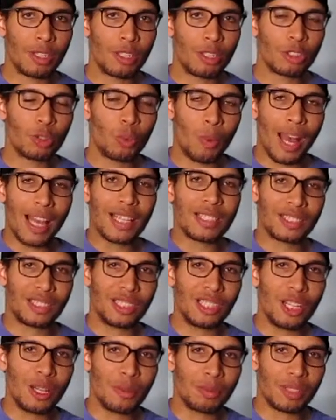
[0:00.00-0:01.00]
So why
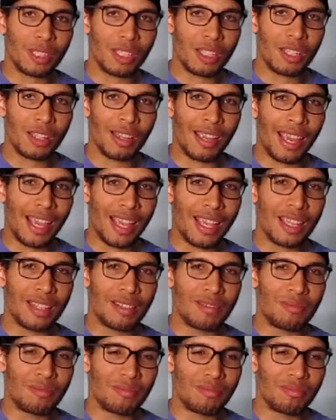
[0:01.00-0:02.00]
sit up there
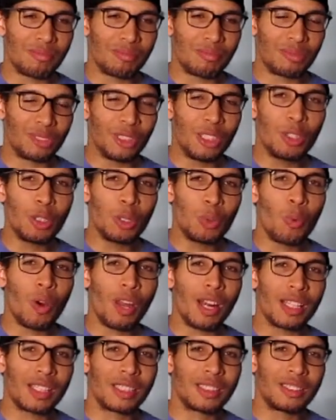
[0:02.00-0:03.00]
and literally
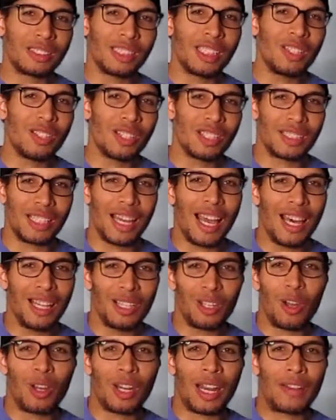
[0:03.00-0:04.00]
want to continue the
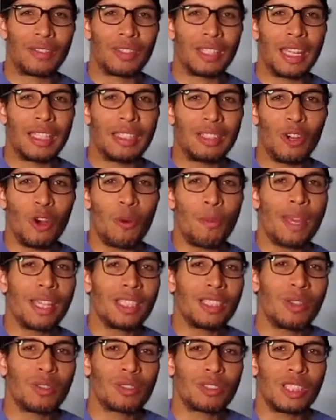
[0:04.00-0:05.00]
dialogue after? It don't
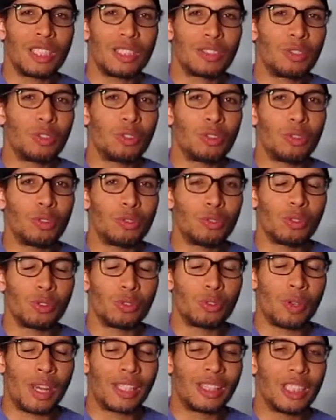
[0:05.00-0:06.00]
make no sense. You
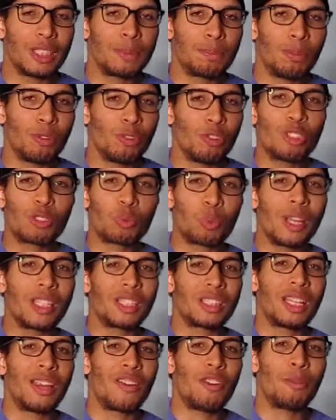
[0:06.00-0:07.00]
at this point, you're just
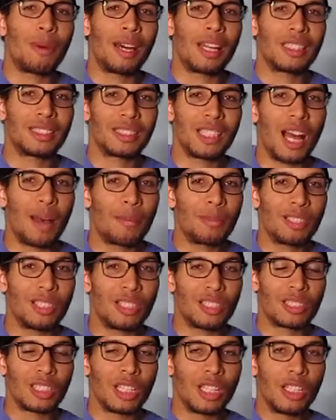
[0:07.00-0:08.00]
wasting everybody's time
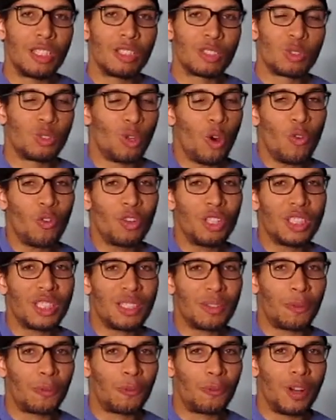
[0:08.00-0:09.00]
because you don't really
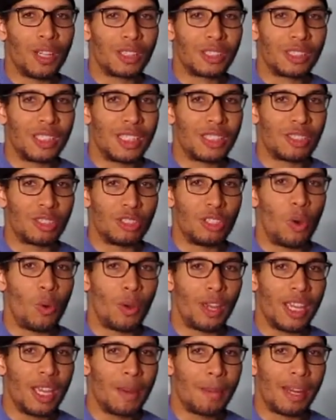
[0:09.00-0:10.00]
give a fuck to get to know
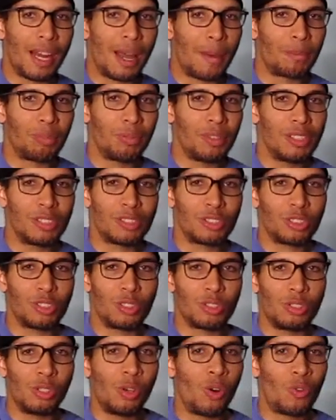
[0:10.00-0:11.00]
him, and I'm pretty
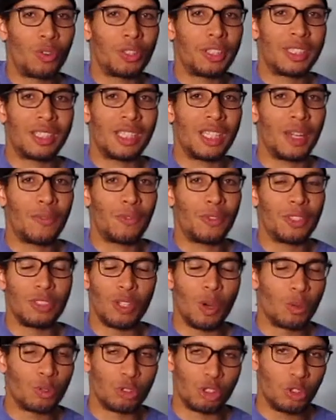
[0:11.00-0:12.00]
sure you don't really care if he
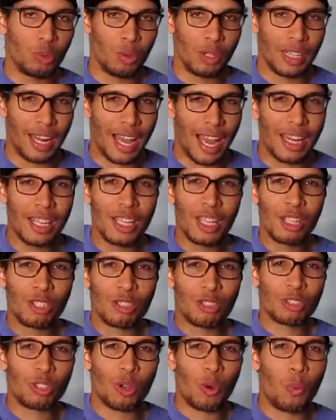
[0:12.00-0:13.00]
knows you or not.
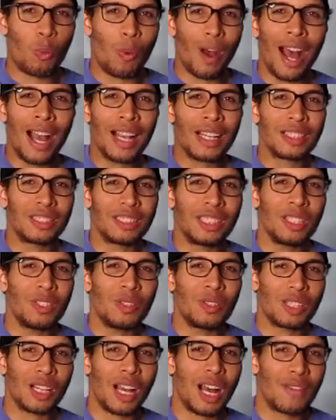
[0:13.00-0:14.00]
So why continue
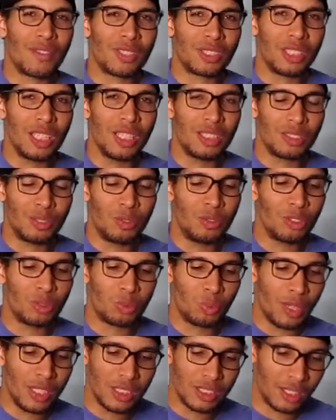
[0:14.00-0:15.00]
the conversation? You're
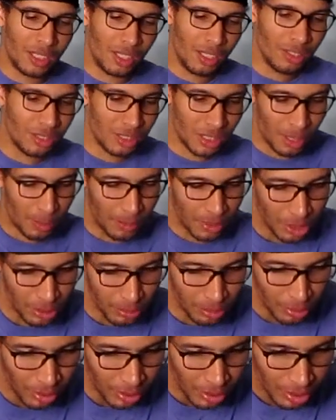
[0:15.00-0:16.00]
just wasting airtime at this
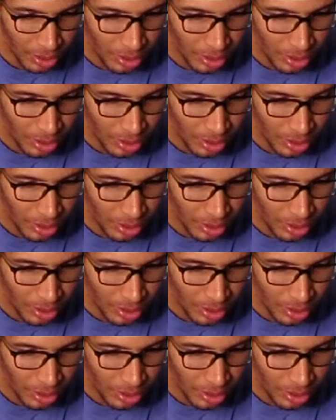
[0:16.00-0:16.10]
point.